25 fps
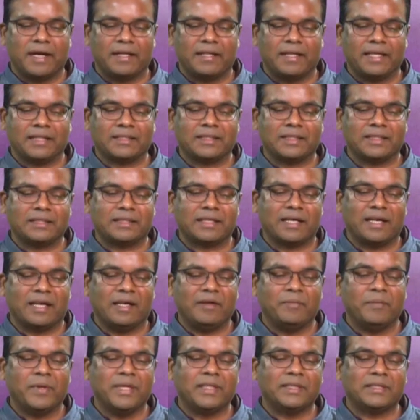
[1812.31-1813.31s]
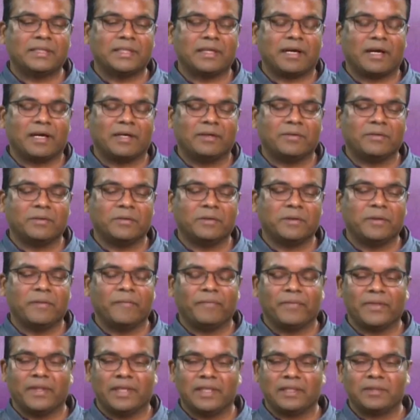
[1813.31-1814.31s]
the X-rays are imaged onto
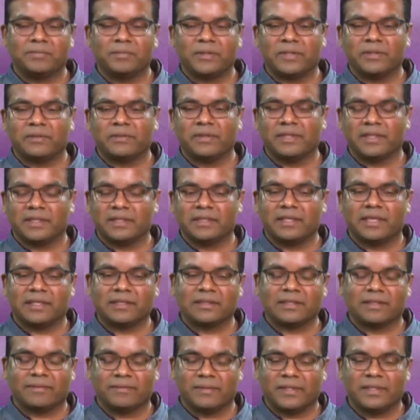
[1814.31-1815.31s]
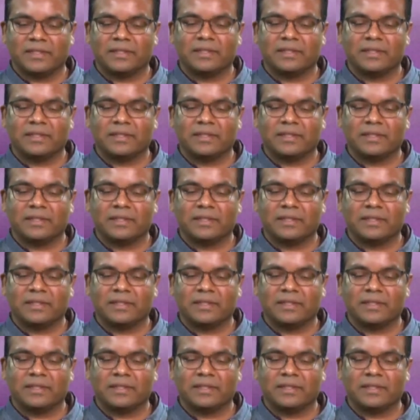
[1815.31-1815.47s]
this particular charge coupled